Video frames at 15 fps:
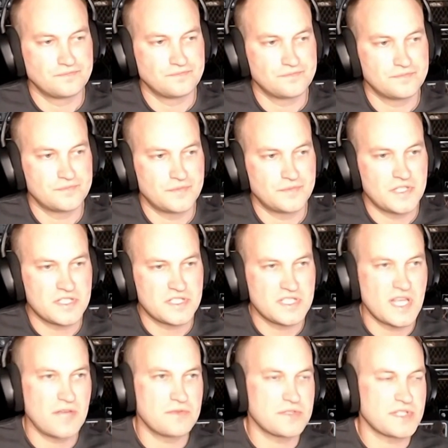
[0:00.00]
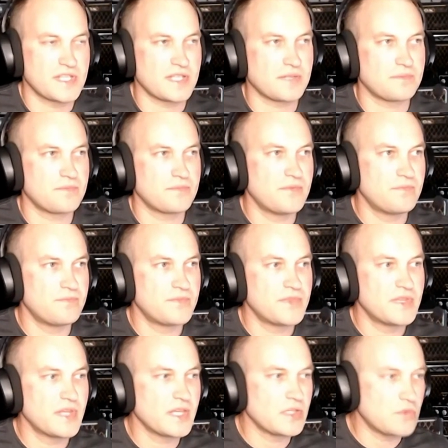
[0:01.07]
It just sounds like
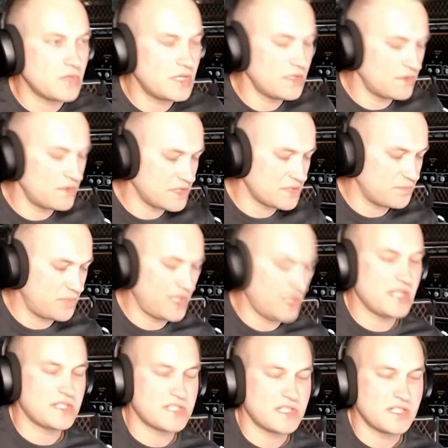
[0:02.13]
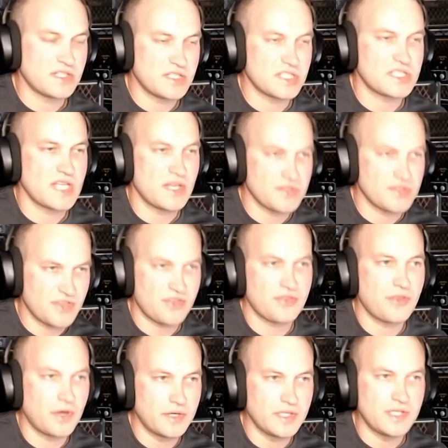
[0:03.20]
you hear his bass and it just sounds
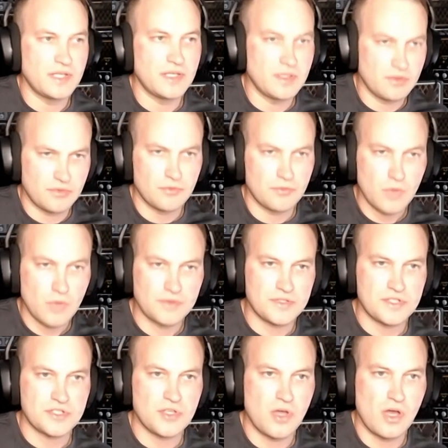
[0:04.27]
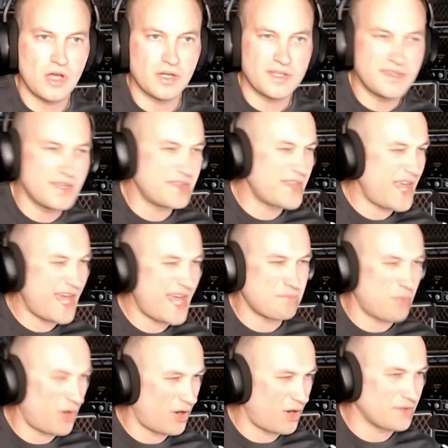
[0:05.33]
thuddy throughout the song, and then that
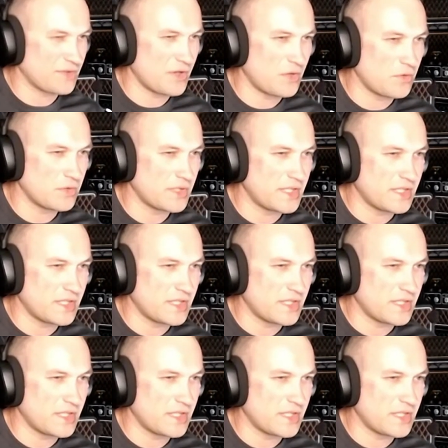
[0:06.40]
part though, like...